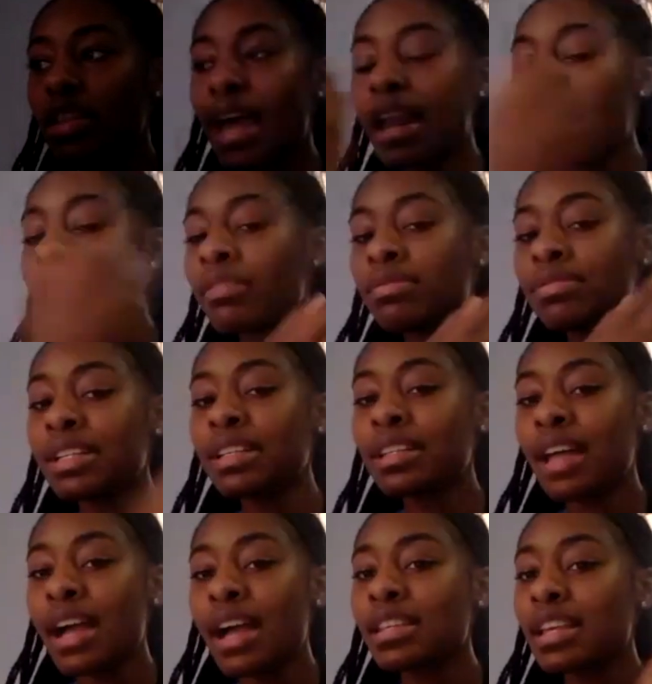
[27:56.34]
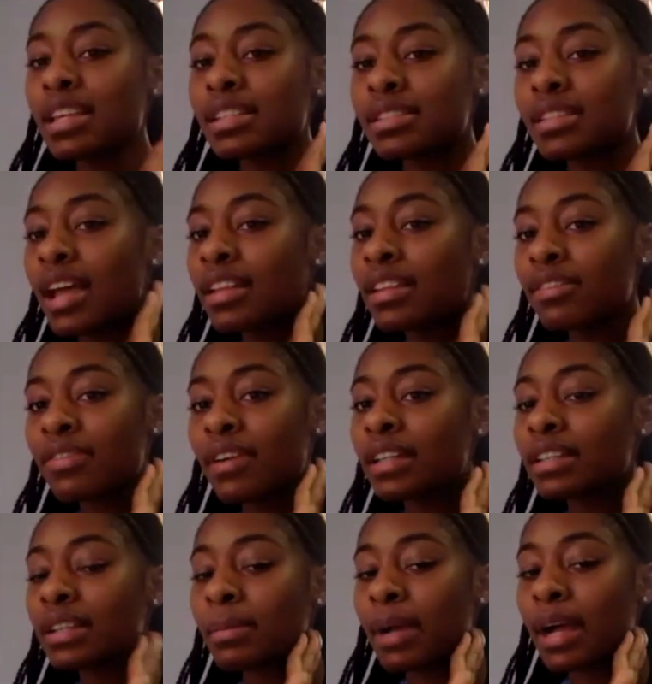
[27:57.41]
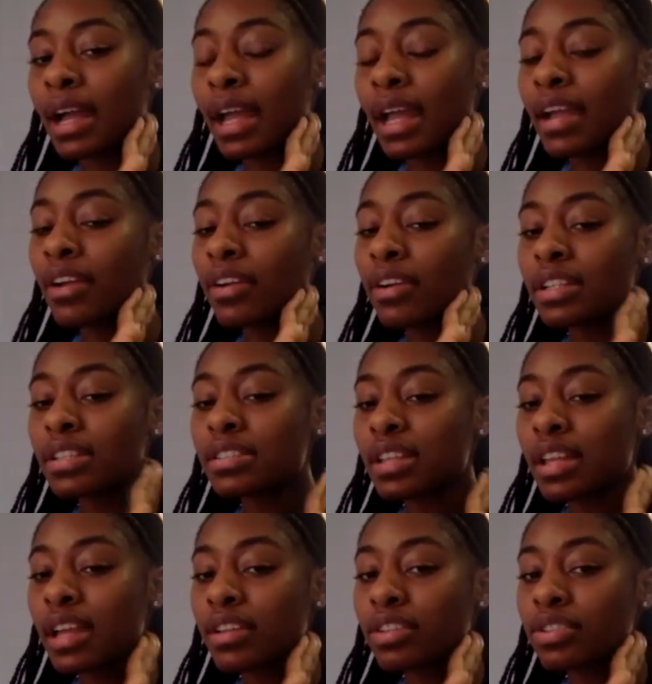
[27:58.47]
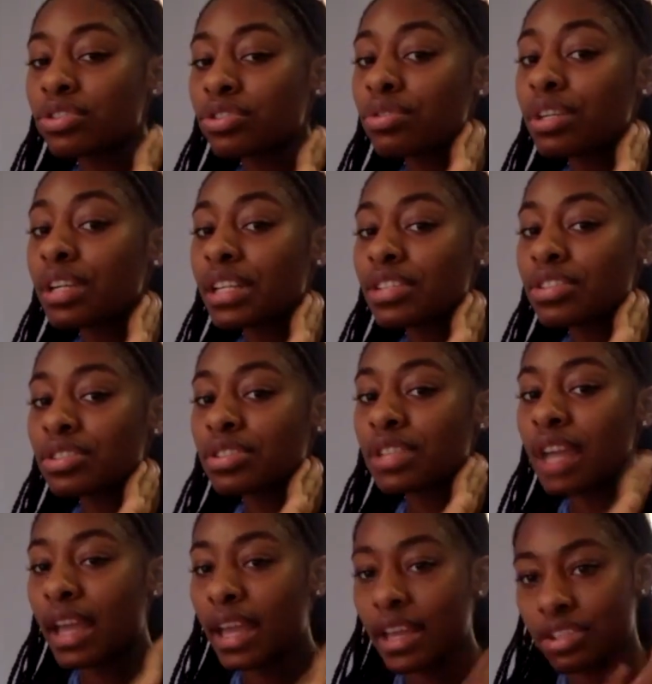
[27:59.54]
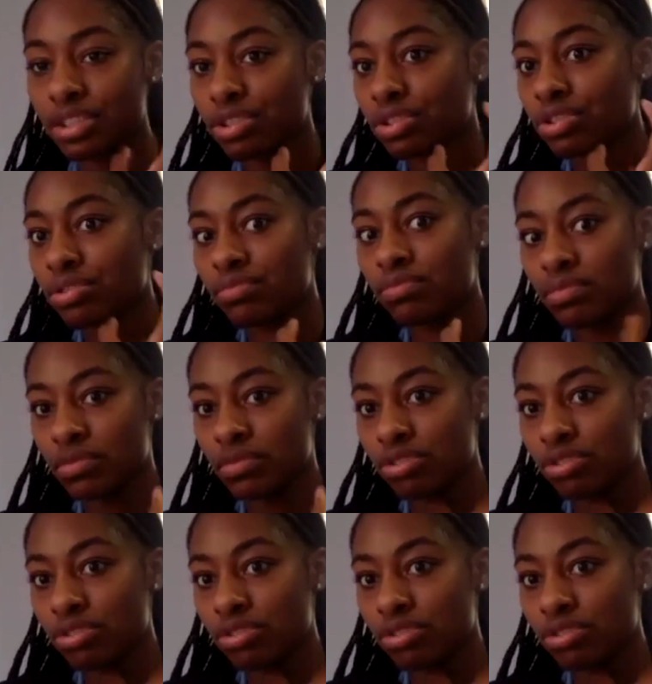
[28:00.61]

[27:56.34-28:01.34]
then I realized it's not the fact that my hair is like short, it's just that it just